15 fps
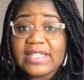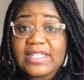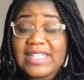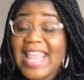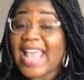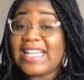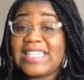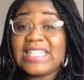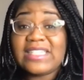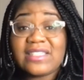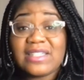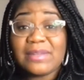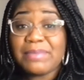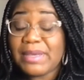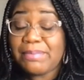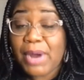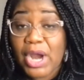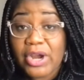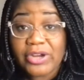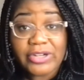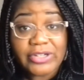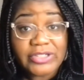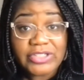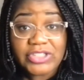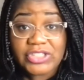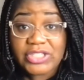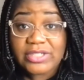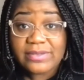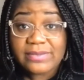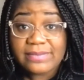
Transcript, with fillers: that needs to be purged,